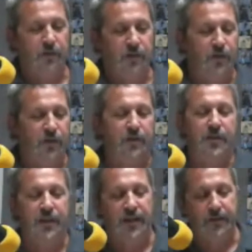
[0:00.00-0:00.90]
I'm going to load it up
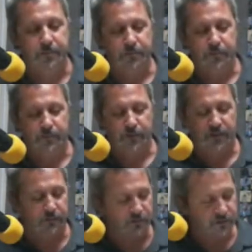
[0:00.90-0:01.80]
again,
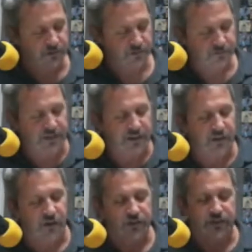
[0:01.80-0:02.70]
putting a fake
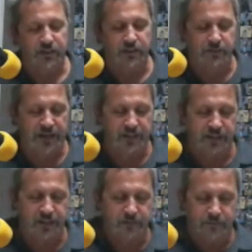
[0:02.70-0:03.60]
cartridge into the magazine.